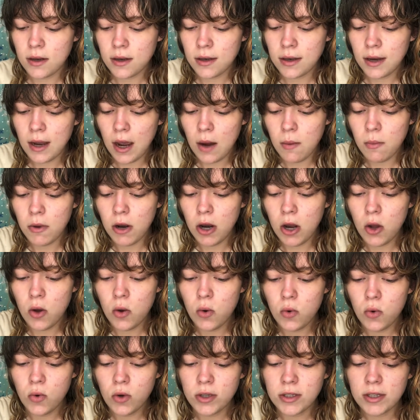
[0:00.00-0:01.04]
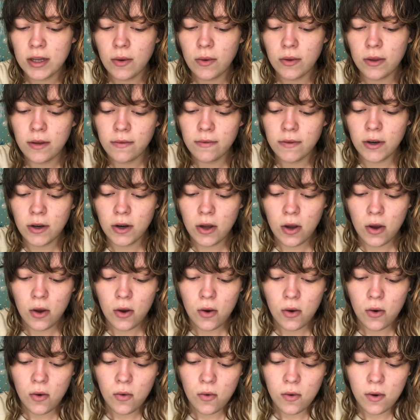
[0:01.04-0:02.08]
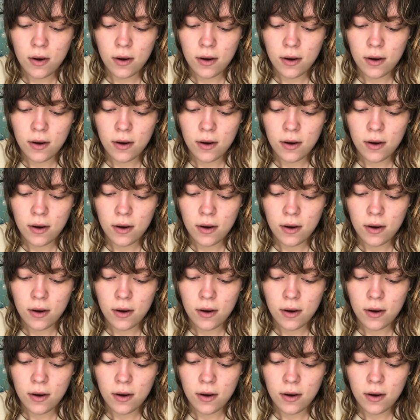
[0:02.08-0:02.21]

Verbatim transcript: Down below, because I live know.